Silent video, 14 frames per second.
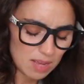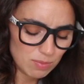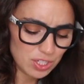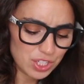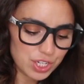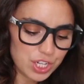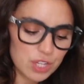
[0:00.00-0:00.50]
I'm
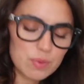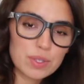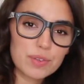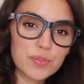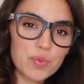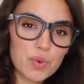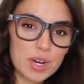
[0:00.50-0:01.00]
just gonna use
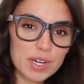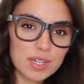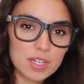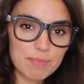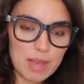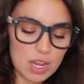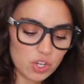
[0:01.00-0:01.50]
a fork
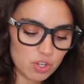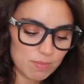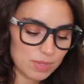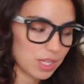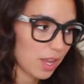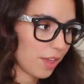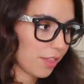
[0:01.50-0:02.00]
to mash them
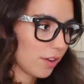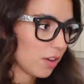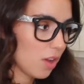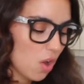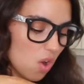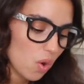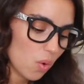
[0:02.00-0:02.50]
together,
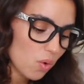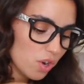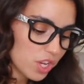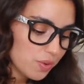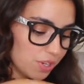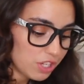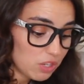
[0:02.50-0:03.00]
or
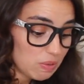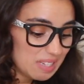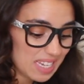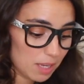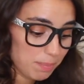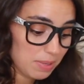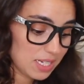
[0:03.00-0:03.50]
you could use
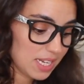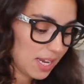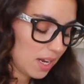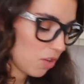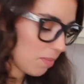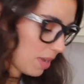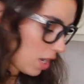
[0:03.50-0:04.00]
like a
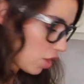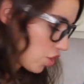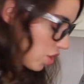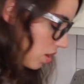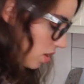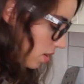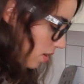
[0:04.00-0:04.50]
potato
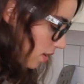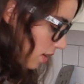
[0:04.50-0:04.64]
masher.